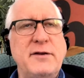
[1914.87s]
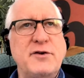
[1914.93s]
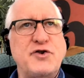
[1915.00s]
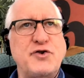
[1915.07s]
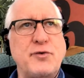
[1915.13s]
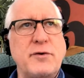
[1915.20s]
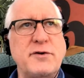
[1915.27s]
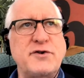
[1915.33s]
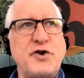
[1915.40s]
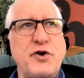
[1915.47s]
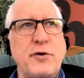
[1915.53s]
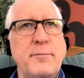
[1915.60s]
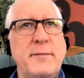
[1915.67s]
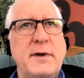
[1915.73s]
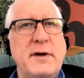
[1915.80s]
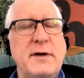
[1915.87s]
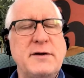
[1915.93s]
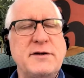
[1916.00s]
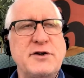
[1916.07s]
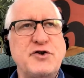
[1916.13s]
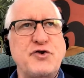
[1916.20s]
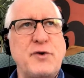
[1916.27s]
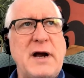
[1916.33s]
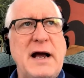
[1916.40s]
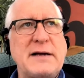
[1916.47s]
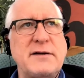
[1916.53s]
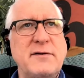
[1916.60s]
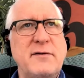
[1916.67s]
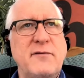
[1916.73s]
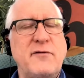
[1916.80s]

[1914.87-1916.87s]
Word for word: the short term, detract